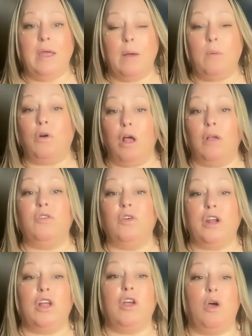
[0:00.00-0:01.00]
And we're also
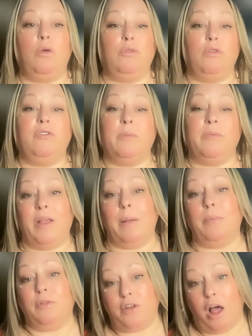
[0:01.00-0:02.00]
going to go through some
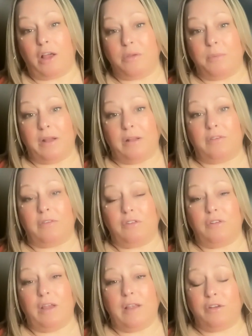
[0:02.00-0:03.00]
sample documents.
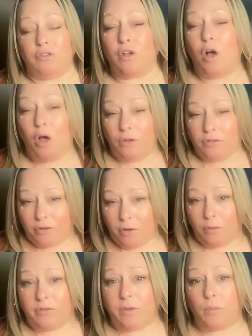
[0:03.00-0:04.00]
There's
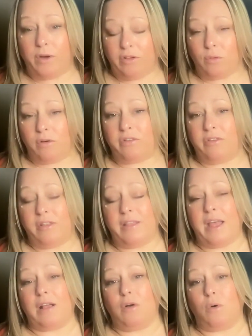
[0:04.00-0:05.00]
also some resources in
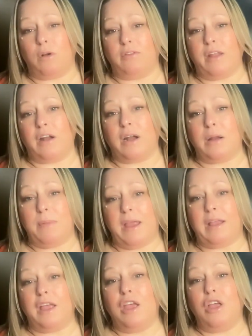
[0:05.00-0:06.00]
that course that are going to
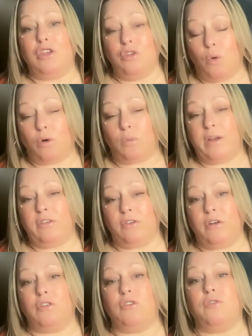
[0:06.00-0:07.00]
make your
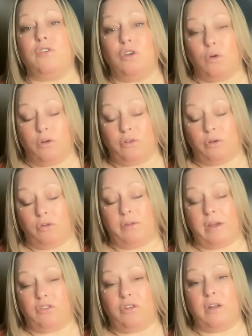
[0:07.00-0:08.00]
research for your
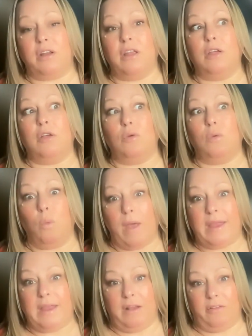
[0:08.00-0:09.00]
jurisdiction way
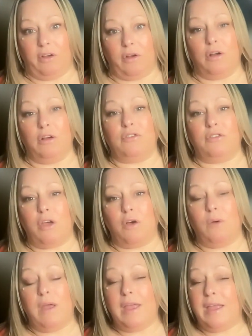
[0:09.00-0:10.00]
easier.
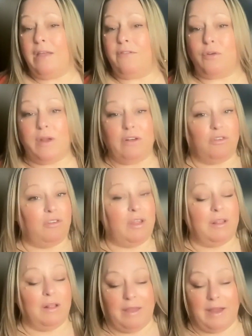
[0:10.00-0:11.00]
So if you're
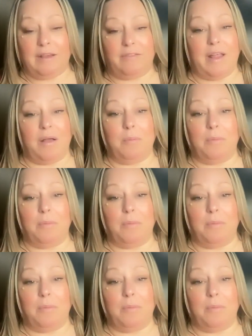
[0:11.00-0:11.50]
interested, the link is down